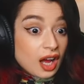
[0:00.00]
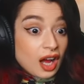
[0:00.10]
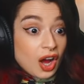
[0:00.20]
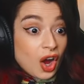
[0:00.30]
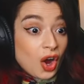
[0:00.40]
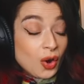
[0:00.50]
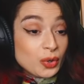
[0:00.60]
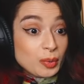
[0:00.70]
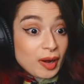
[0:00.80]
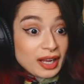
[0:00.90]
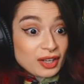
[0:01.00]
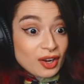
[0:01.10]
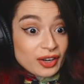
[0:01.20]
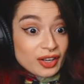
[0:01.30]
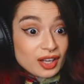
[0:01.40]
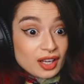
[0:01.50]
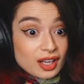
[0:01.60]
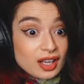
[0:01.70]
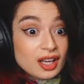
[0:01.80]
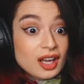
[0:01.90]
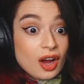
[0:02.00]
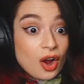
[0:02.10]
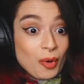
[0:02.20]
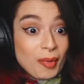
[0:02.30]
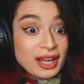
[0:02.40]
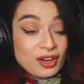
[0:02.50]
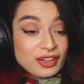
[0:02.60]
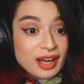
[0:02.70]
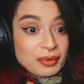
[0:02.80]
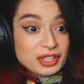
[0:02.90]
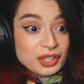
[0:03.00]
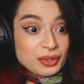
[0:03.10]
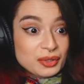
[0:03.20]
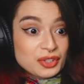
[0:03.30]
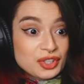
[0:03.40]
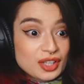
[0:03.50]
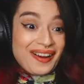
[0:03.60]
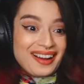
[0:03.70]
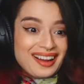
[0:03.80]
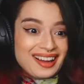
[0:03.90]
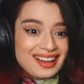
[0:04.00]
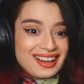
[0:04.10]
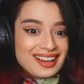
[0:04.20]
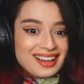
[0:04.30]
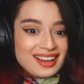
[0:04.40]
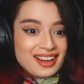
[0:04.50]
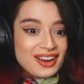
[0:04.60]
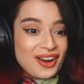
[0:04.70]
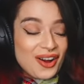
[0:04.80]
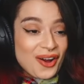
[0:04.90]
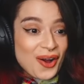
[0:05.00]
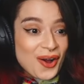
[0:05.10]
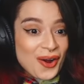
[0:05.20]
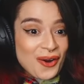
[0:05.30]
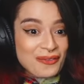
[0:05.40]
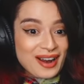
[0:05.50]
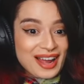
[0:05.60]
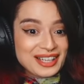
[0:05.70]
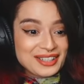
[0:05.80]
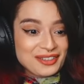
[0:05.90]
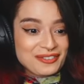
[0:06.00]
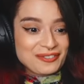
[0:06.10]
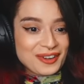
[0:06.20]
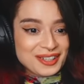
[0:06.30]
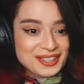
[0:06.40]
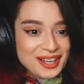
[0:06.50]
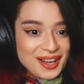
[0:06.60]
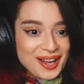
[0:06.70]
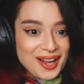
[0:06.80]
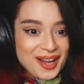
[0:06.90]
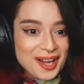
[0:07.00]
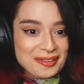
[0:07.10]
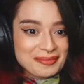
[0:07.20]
Oh my god. Oh my god, that was huge. Oh, Randall fucked up.